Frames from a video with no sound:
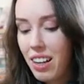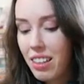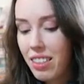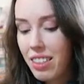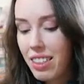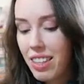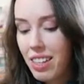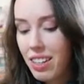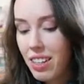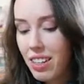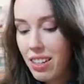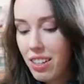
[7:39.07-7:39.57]

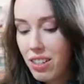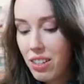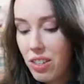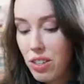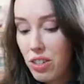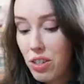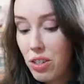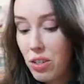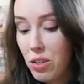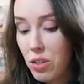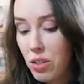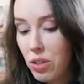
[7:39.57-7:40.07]
the
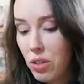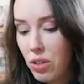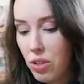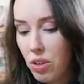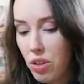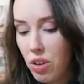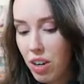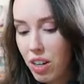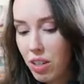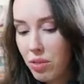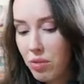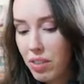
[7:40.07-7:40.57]
new two
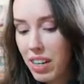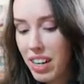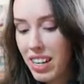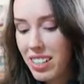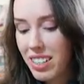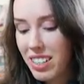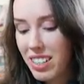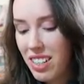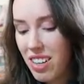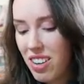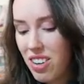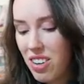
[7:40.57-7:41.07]
God rares,